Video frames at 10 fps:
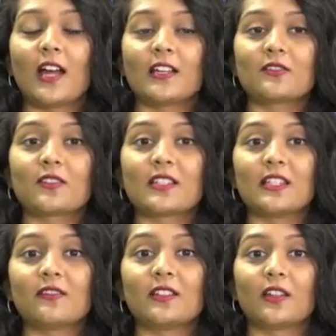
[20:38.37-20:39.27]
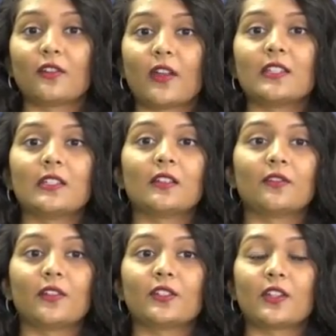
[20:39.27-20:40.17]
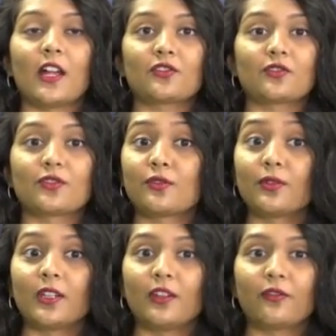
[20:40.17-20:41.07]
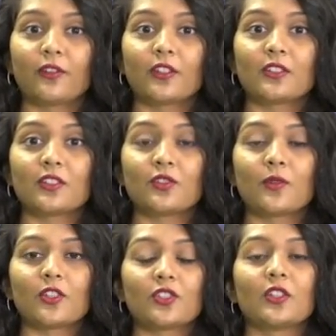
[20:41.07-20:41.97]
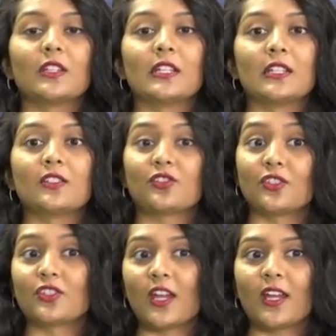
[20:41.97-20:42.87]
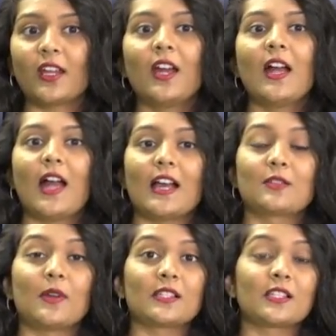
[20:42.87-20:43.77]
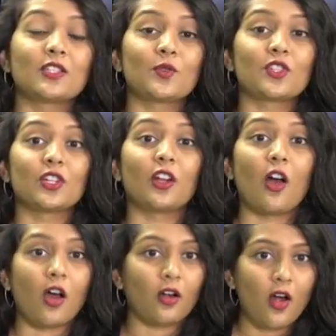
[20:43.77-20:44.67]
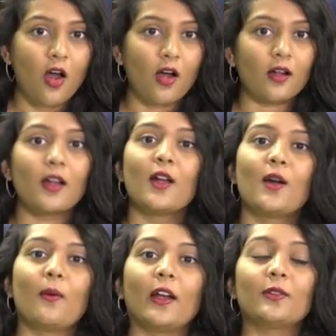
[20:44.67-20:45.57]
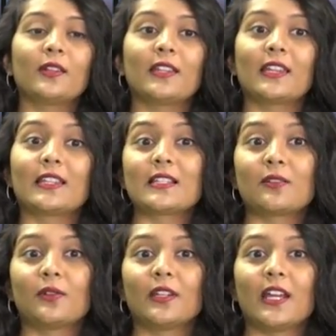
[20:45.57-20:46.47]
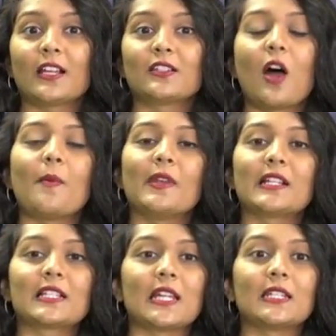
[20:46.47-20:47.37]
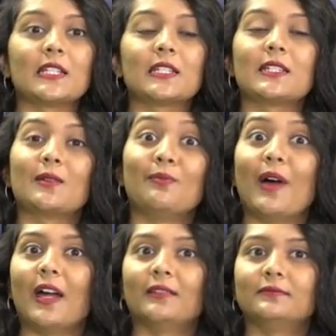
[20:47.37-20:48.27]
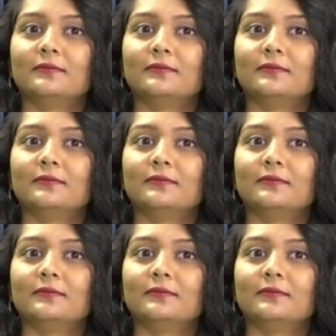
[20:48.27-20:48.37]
has received a great deal of international scrutiny for the situation in Xinjiang, as well as the situation in Hong Kong, why do you think that this scrutiny has not been extended to Tibet?